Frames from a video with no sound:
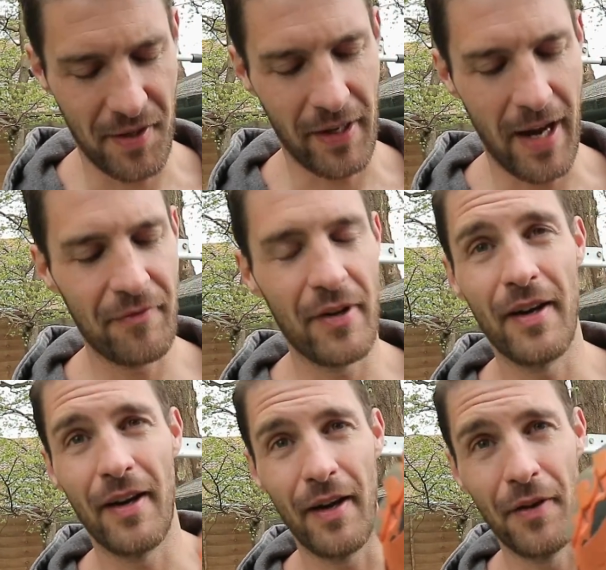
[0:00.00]
and I have
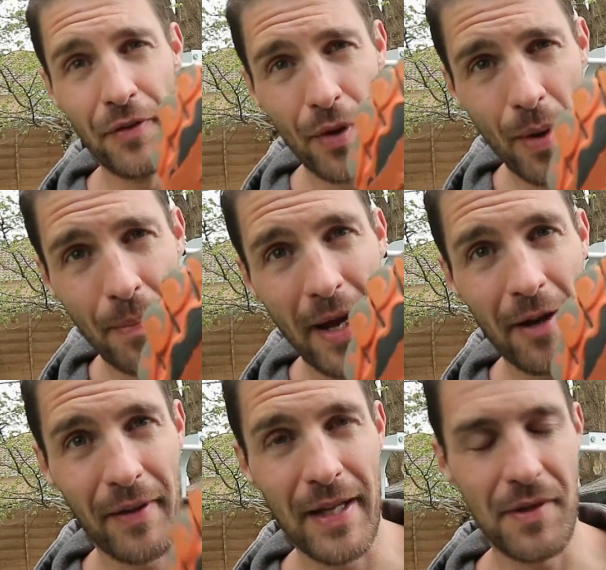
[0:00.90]
a newer
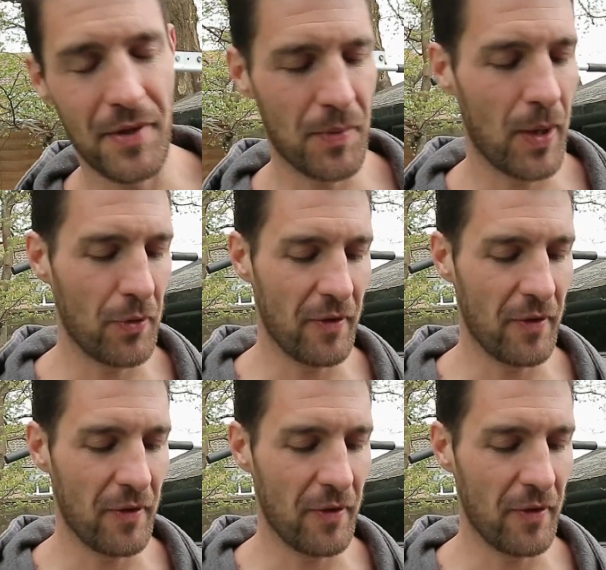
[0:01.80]
pair of these as well